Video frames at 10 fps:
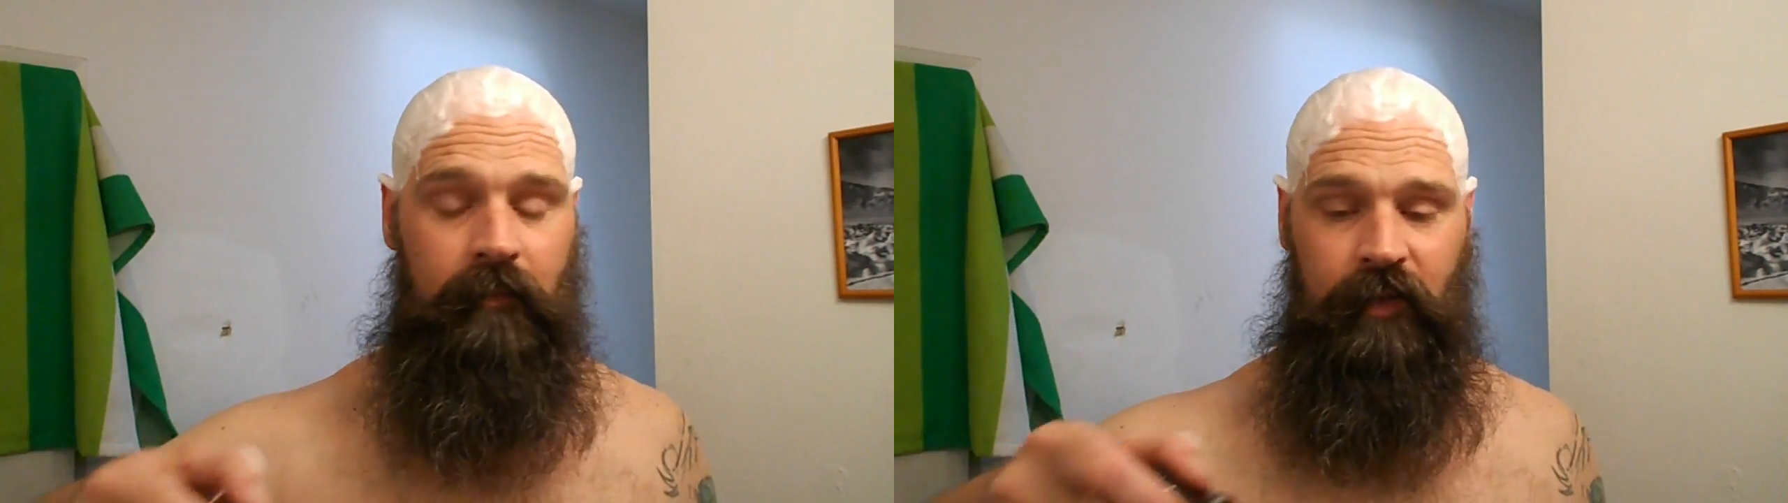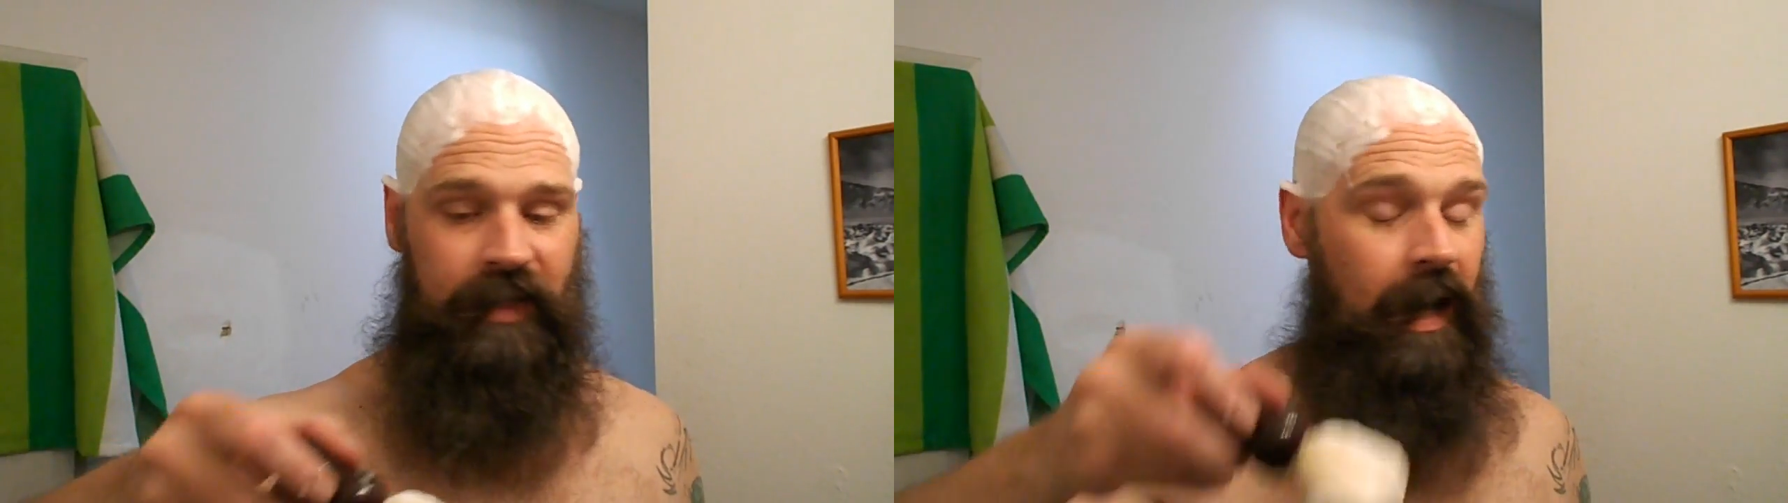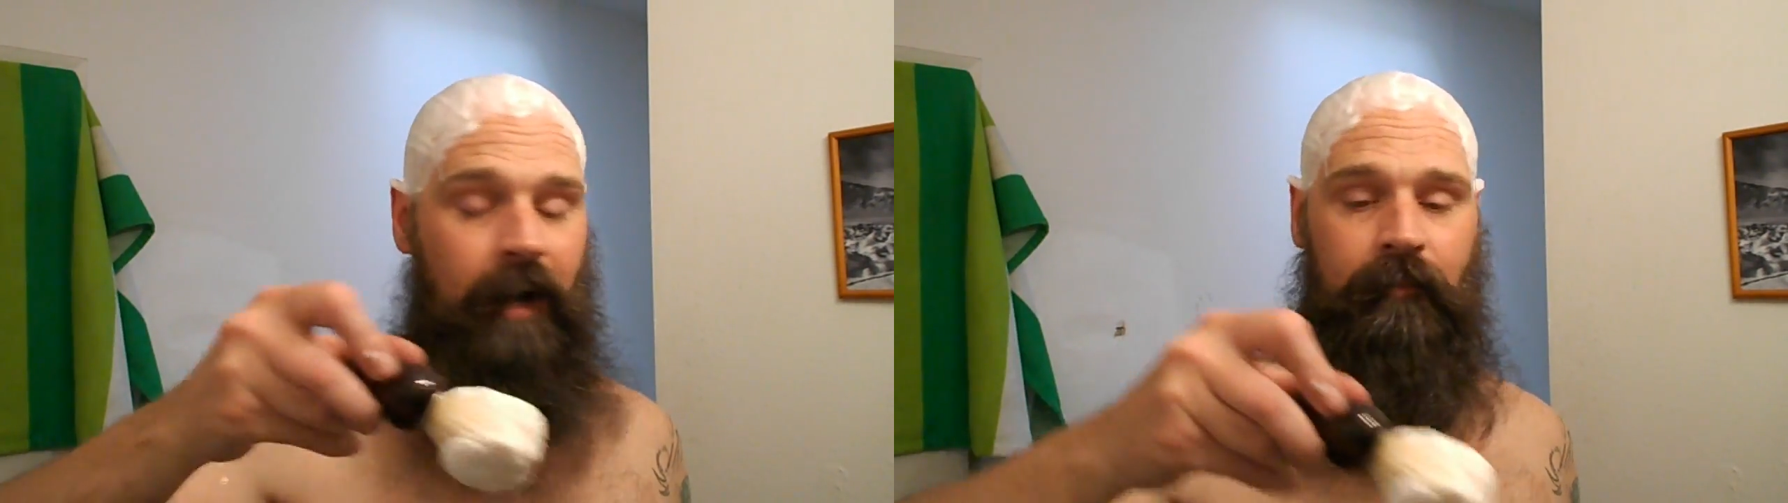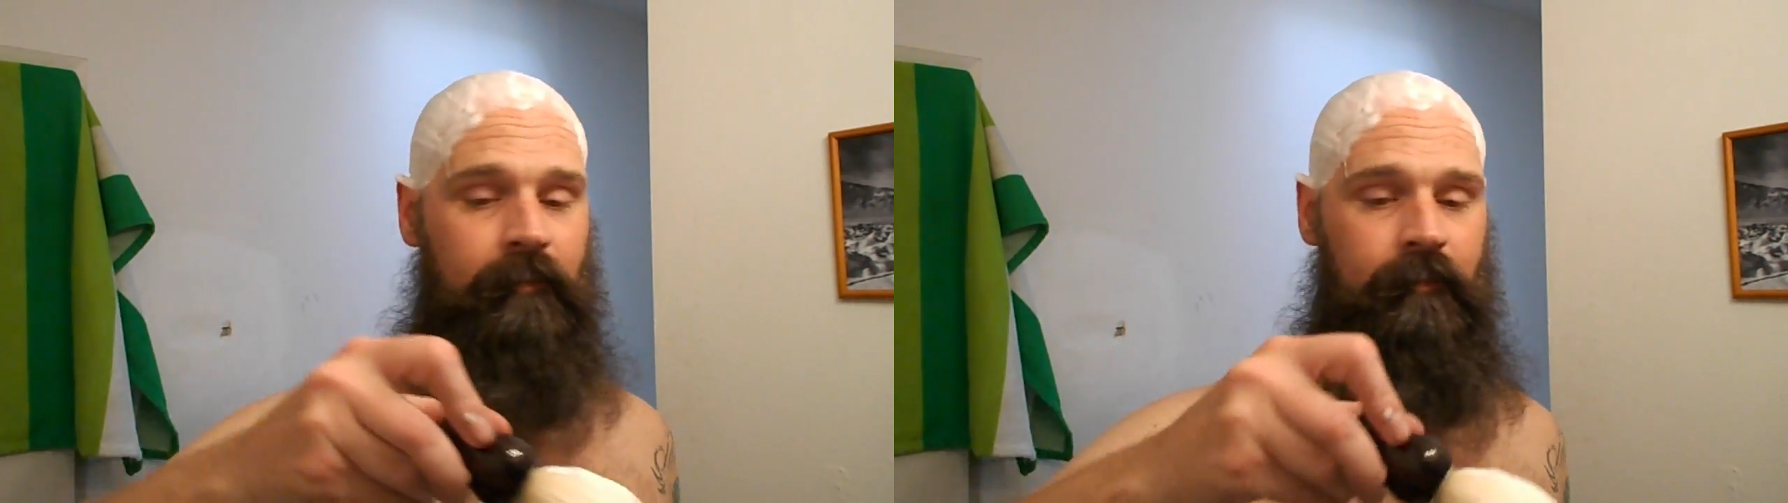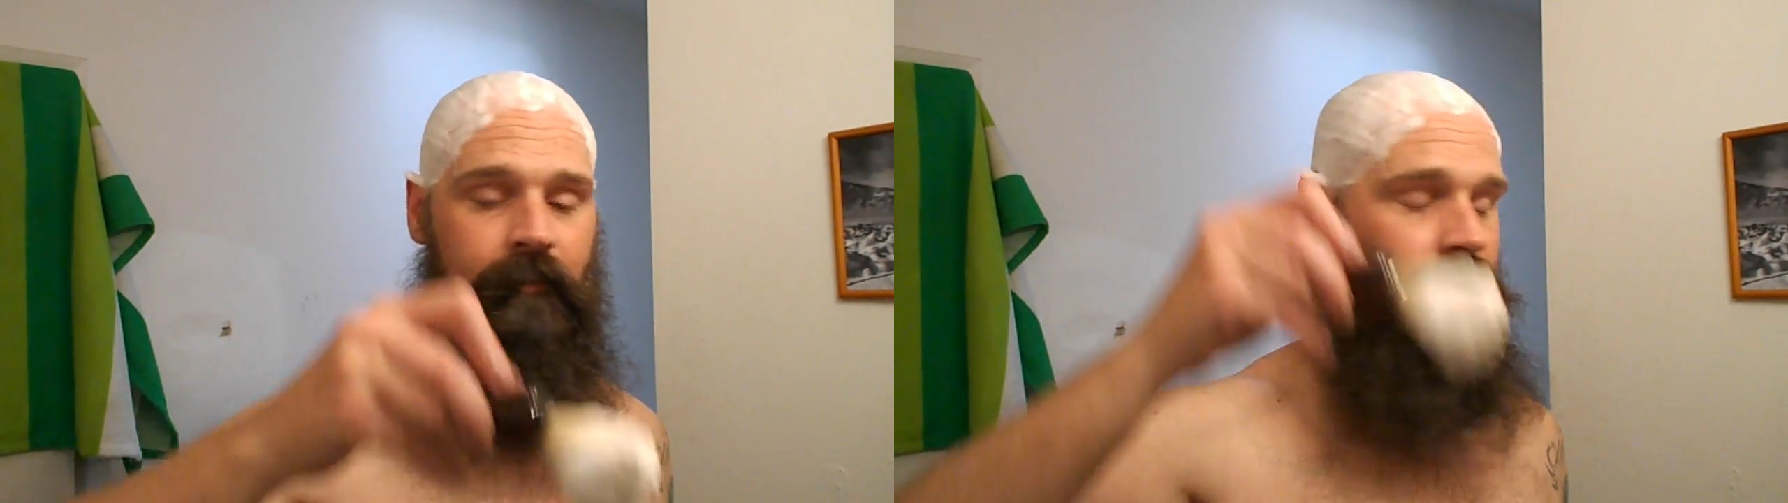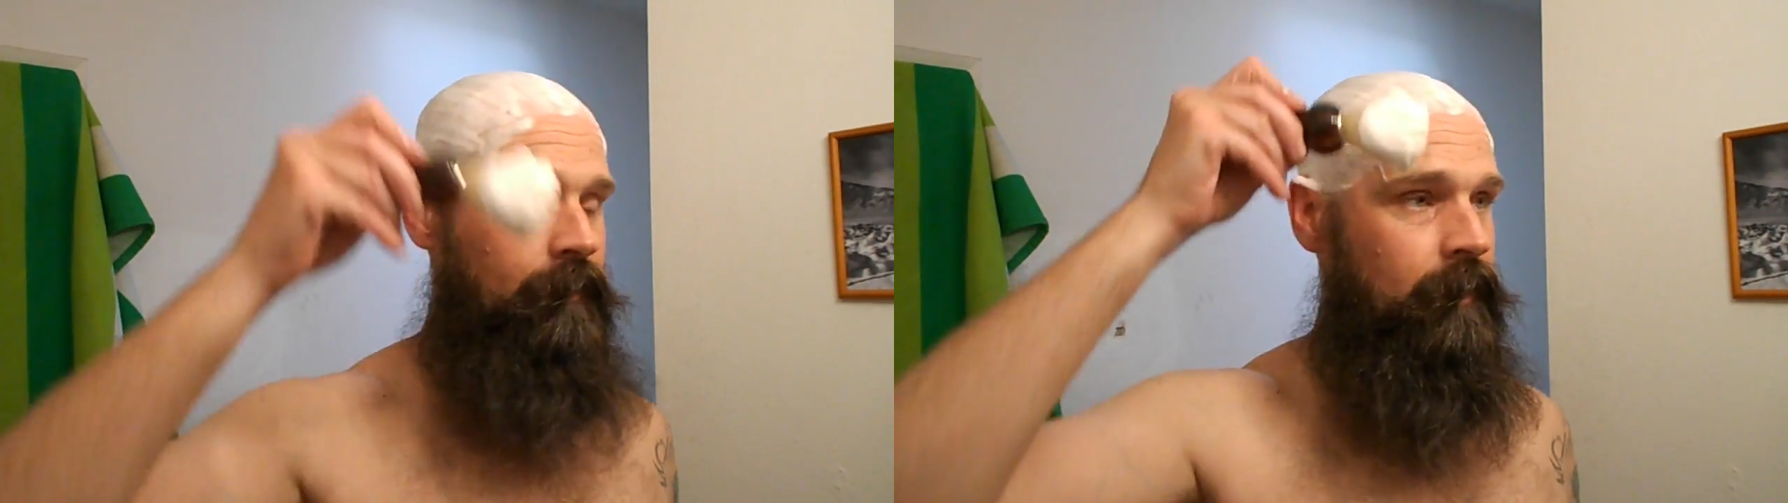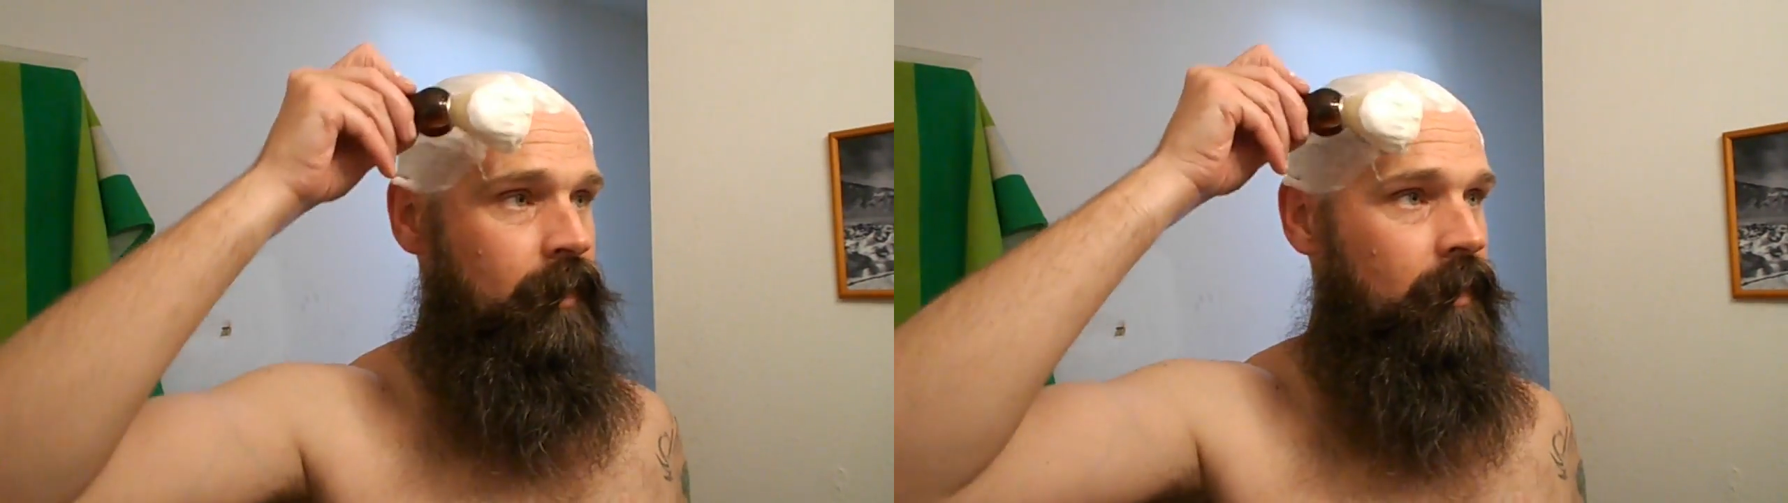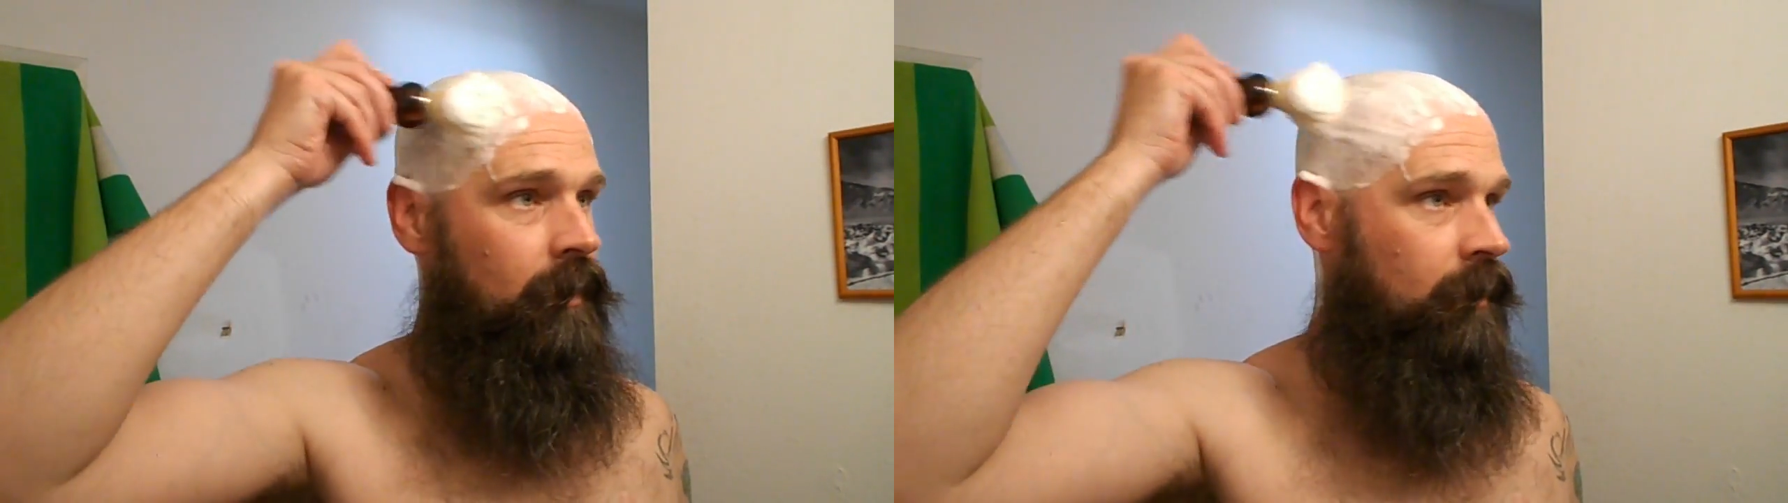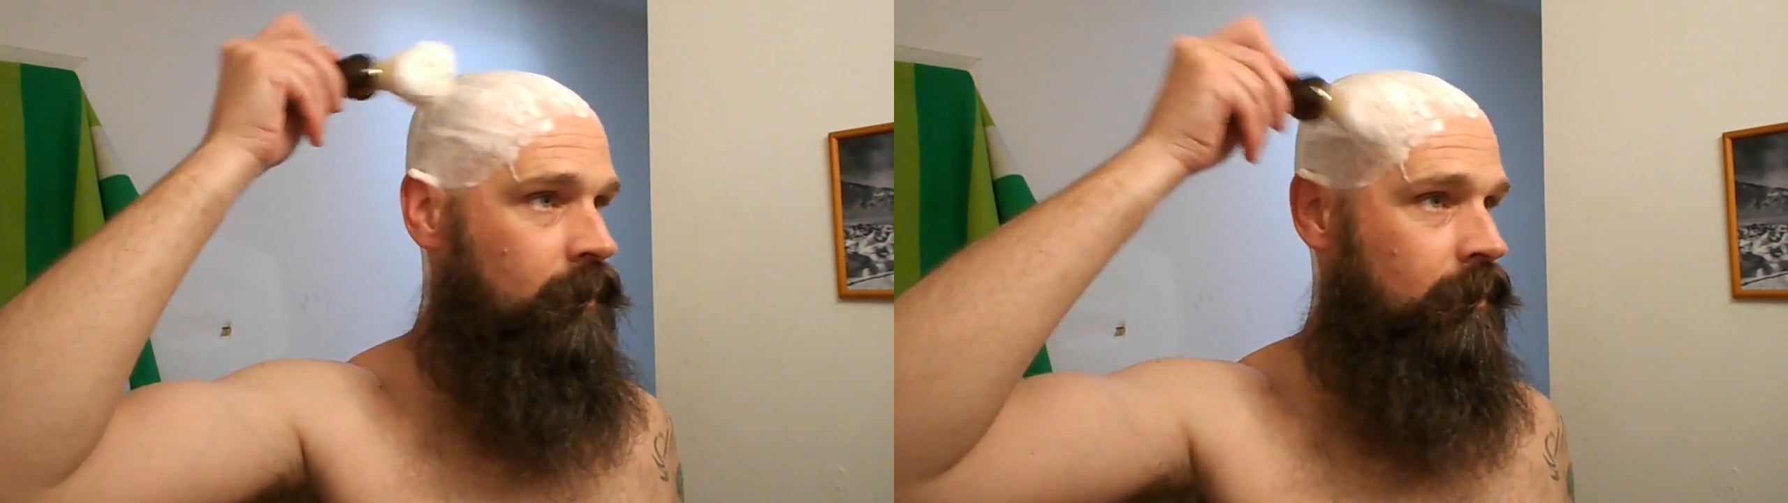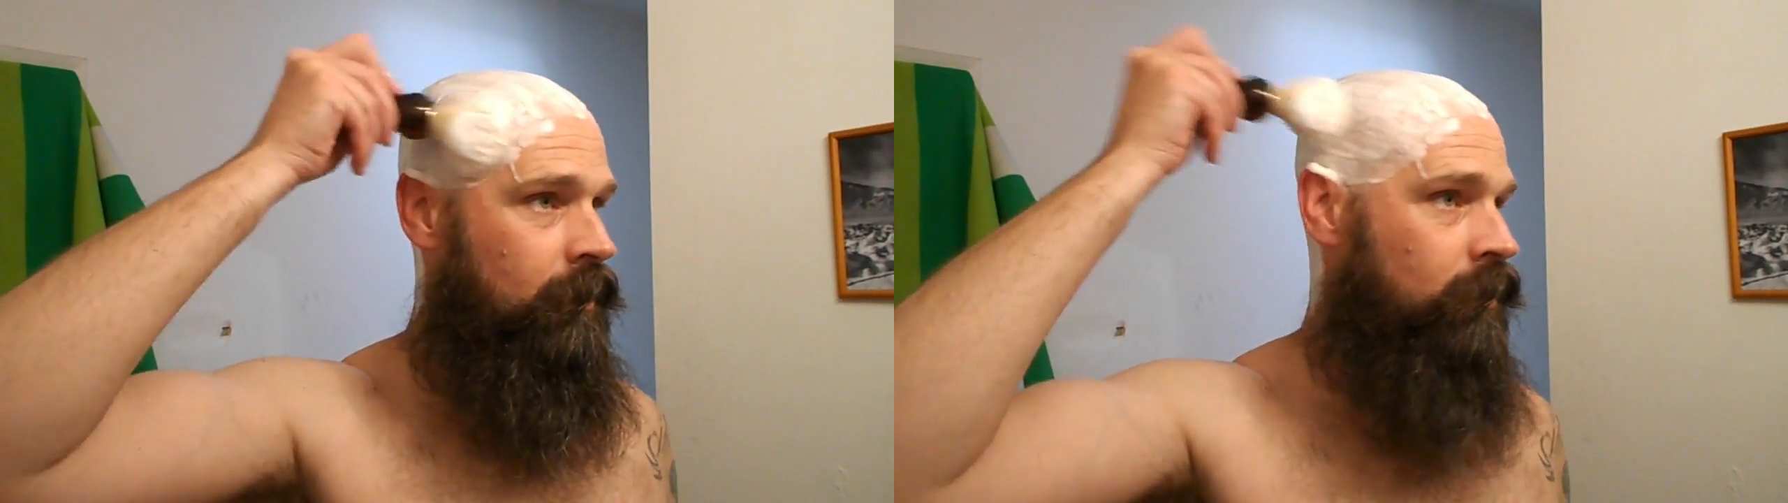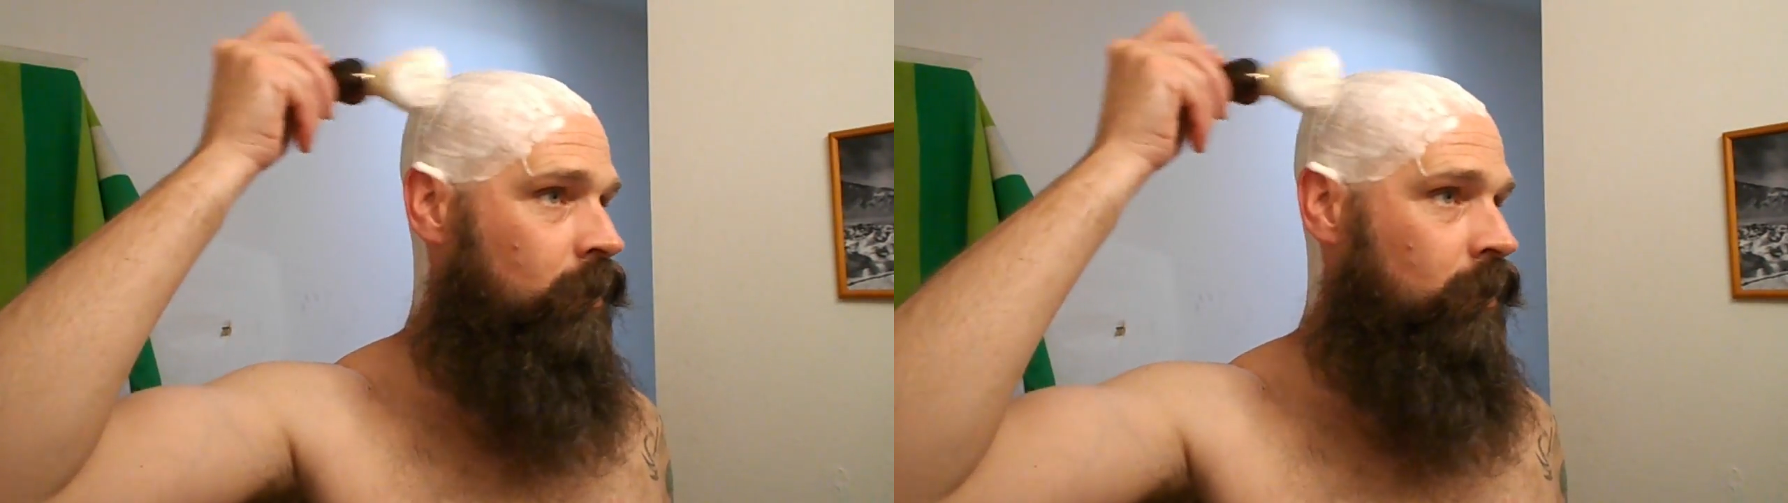Stop. There's